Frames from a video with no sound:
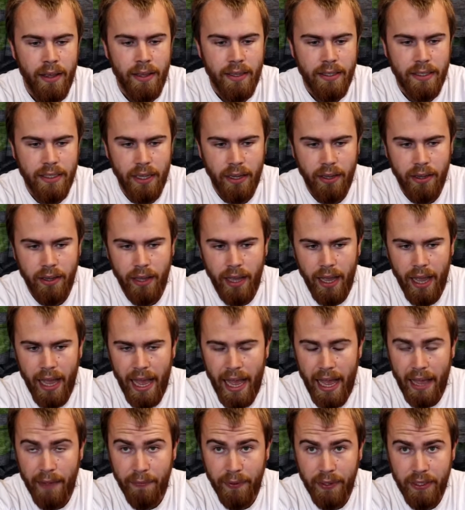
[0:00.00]
So
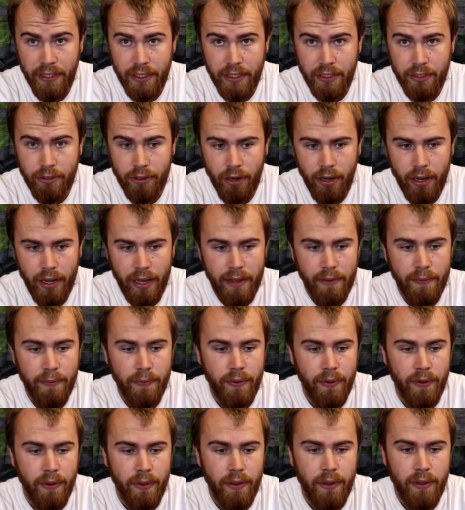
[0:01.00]
1/2 inch drive,
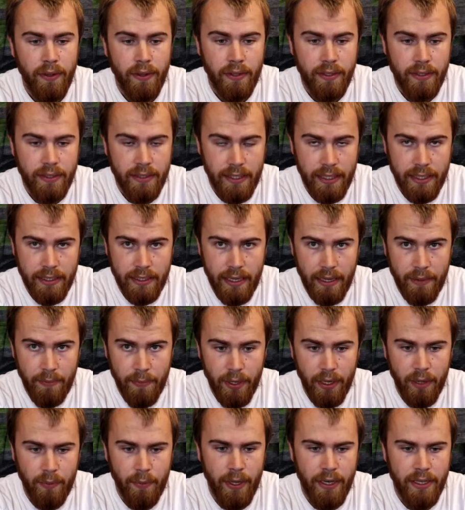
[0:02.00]

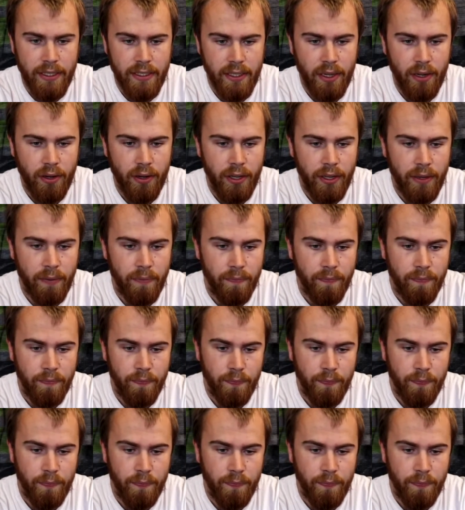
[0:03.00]
16mm socket,